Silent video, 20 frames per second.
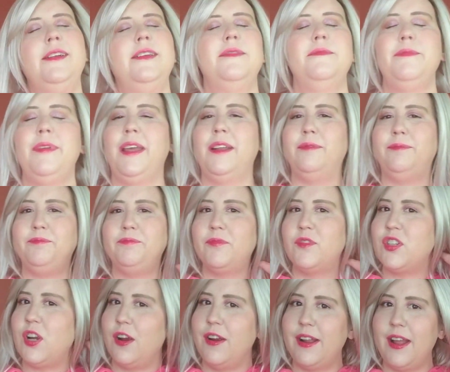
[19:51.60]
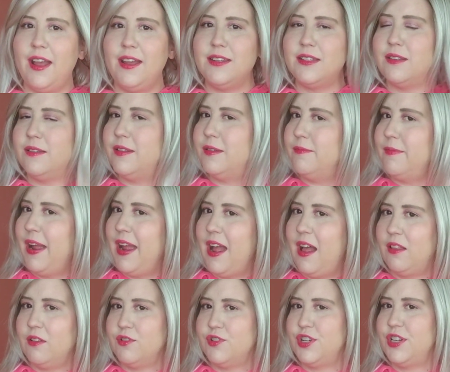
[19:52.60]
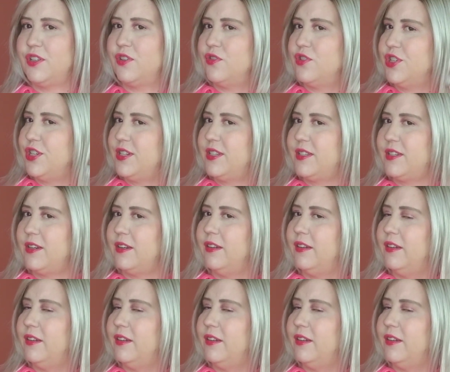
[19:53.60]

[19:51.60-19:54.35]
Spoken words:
man, sorry guys, my allergies are just,